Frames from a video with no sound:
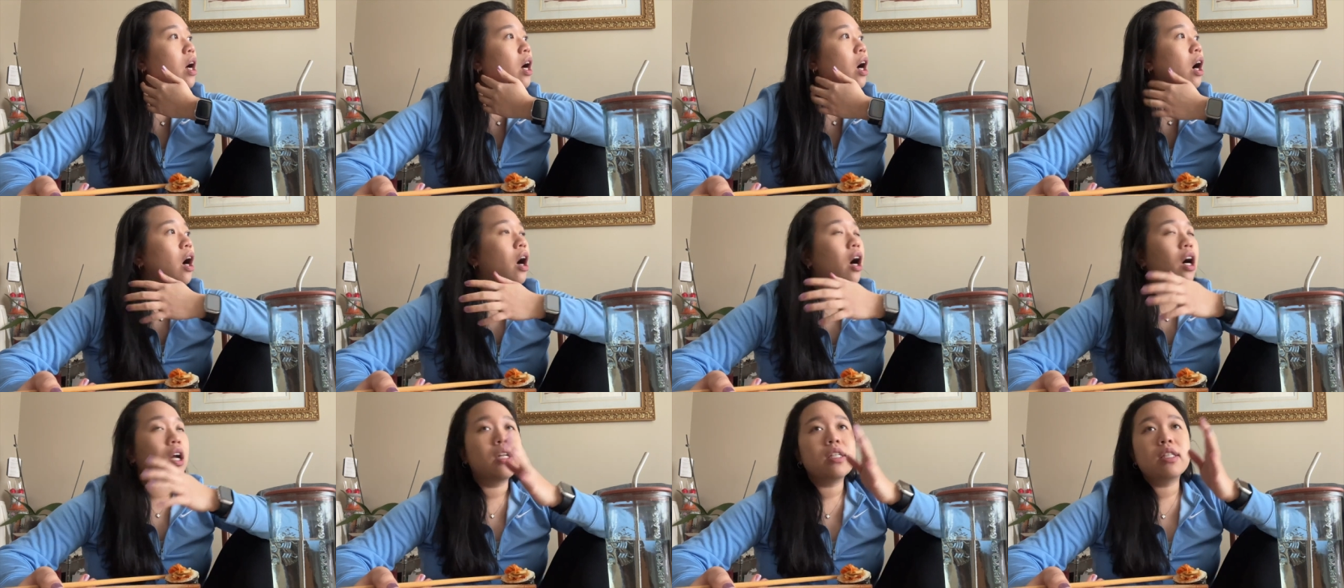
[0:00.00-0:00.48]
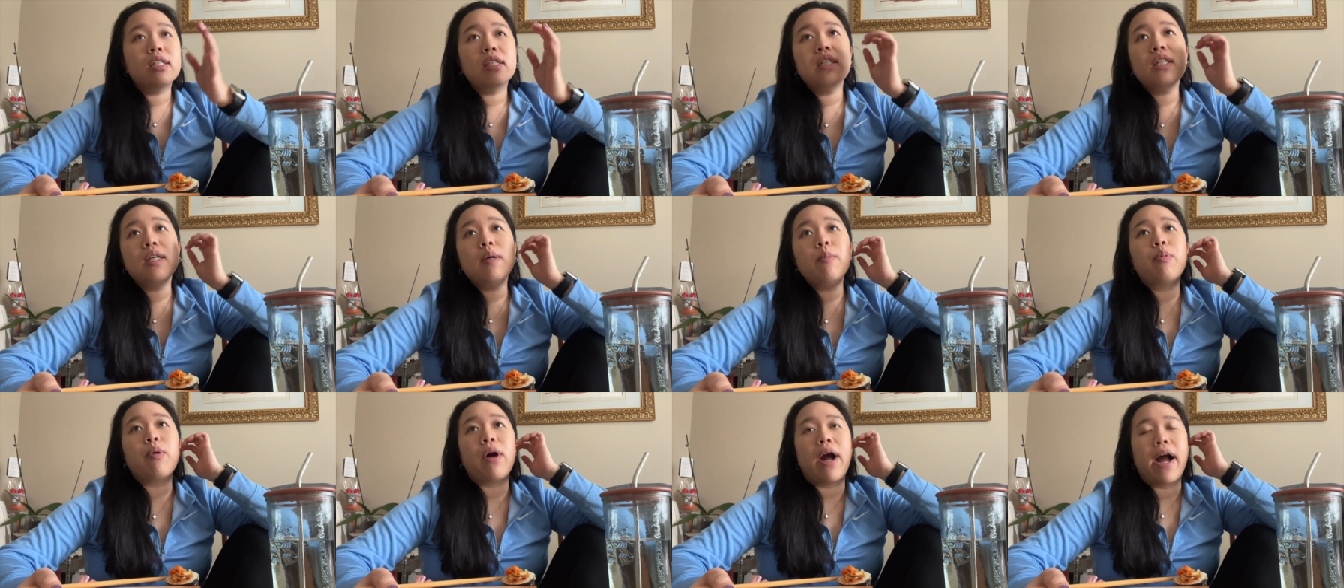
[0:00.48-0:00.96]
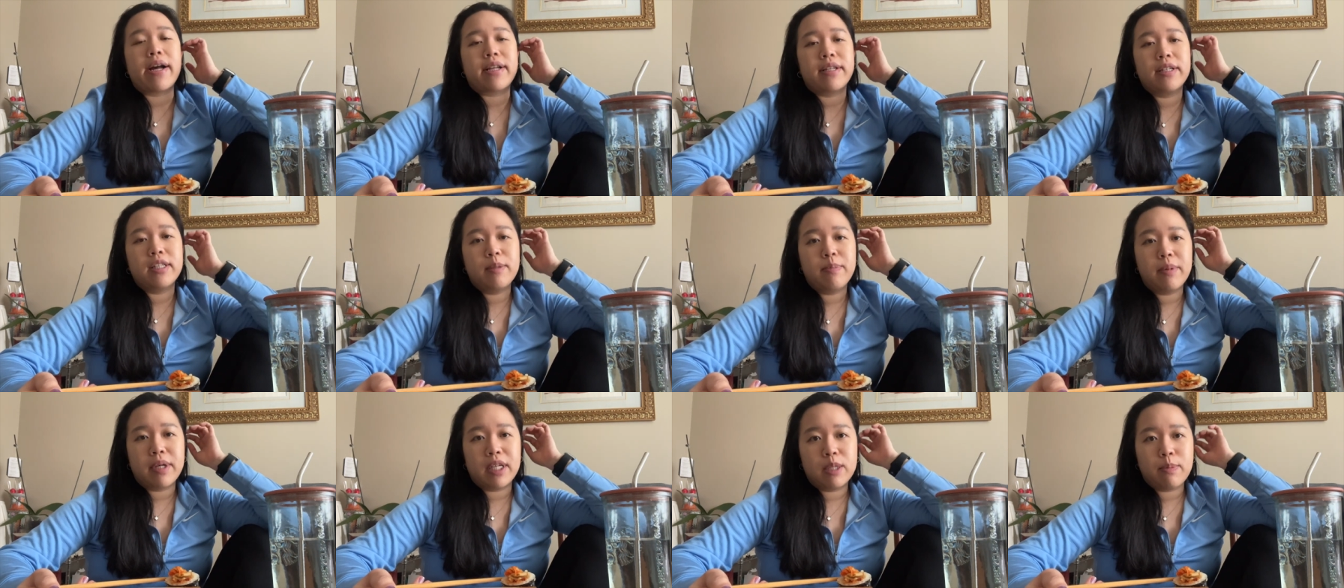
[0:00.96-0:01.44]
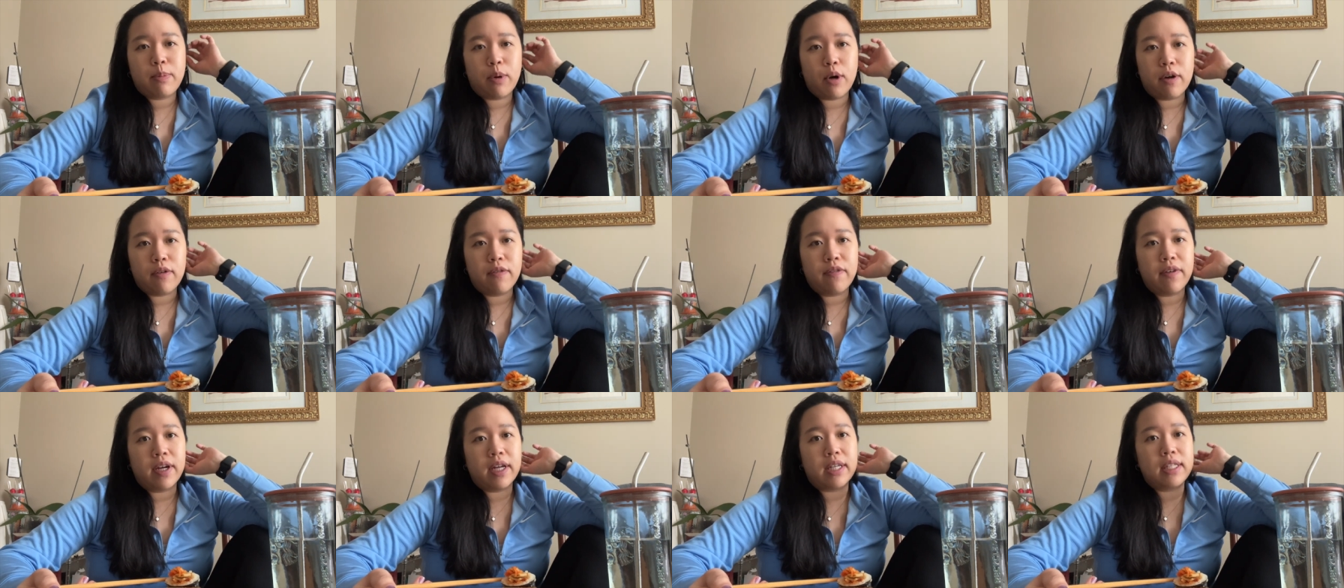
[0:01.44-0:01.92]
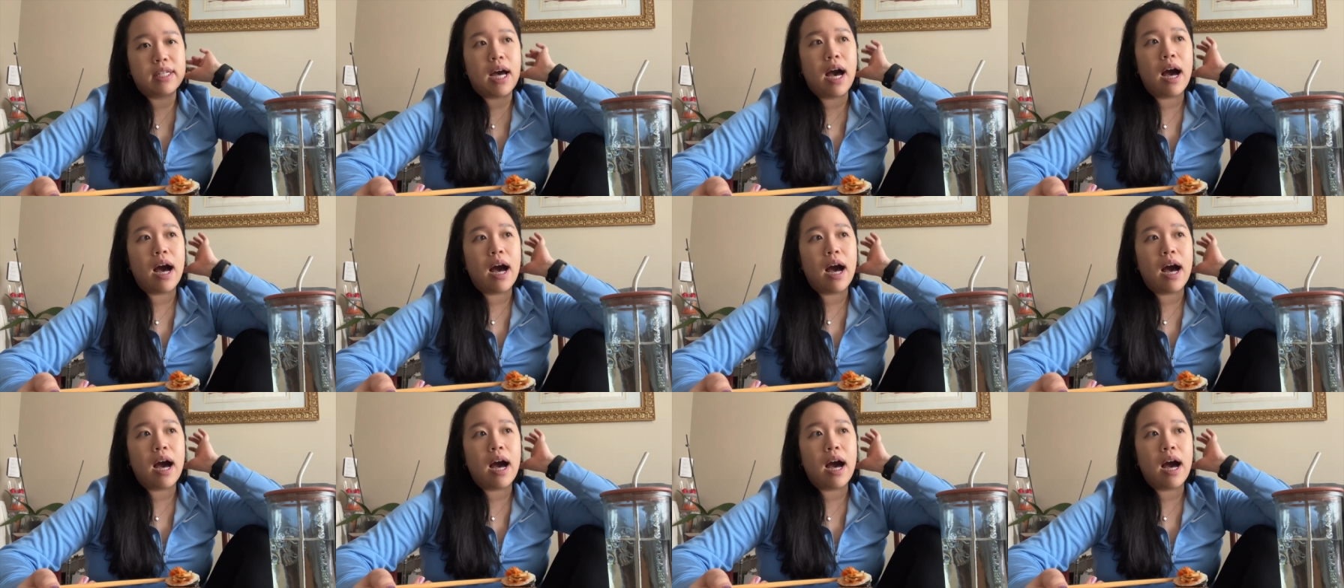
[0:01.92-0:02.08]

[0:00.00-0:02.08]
Honestly, practice makes perfect.